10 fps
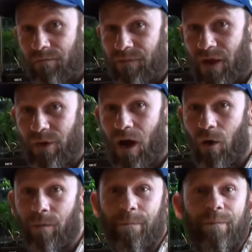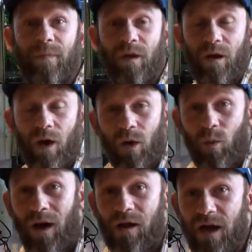There we go.
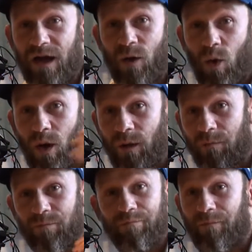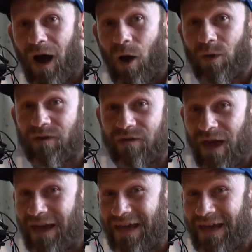Well, I would say